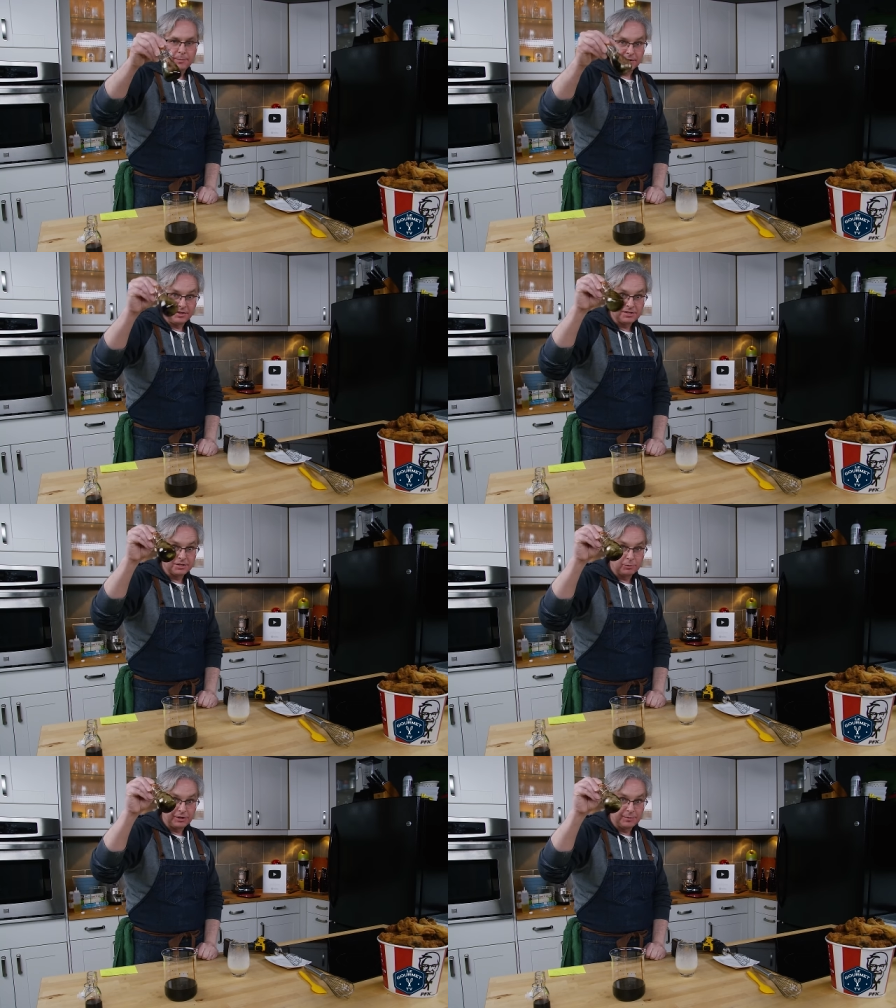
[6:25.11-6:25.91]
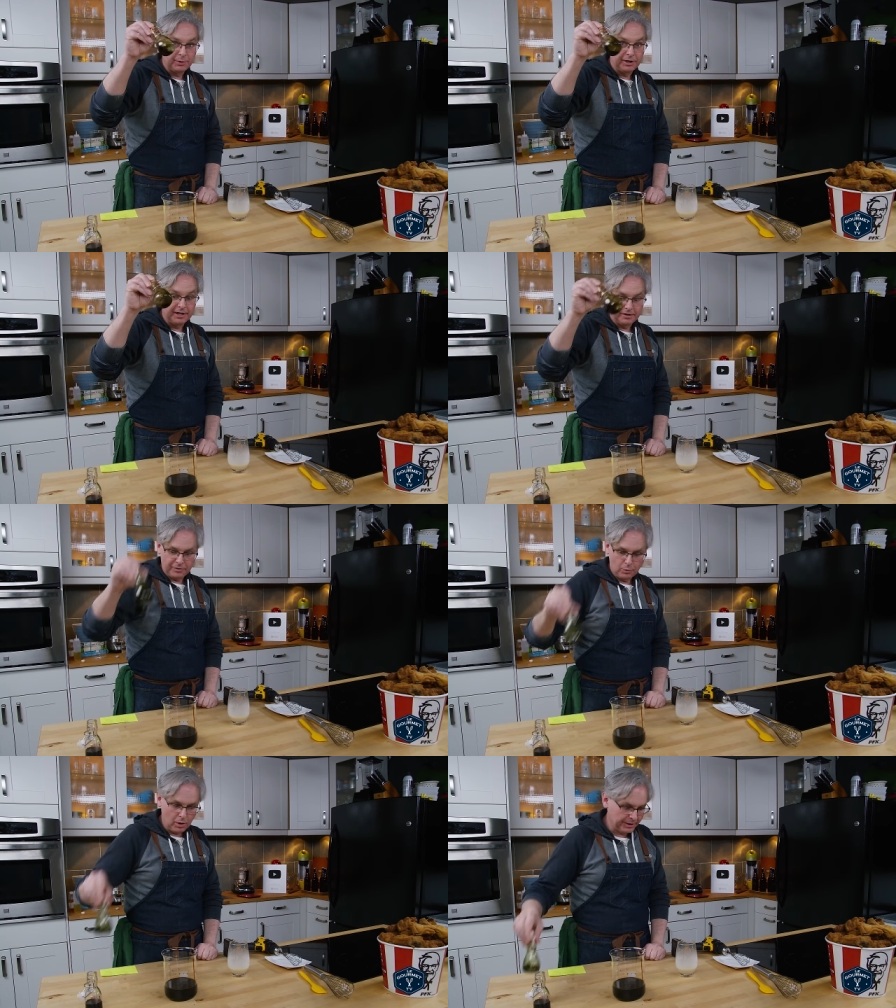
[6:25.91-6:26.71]
But this is where you'd put it in
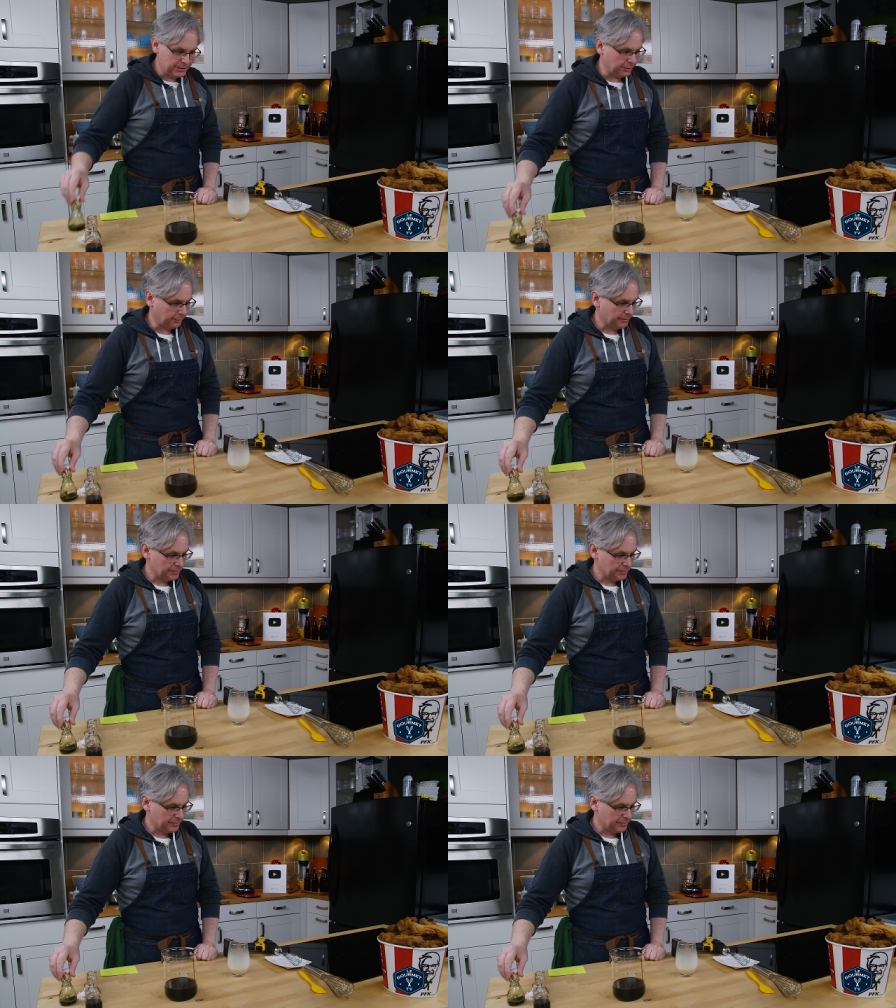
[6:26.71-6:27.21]
if you wanted to.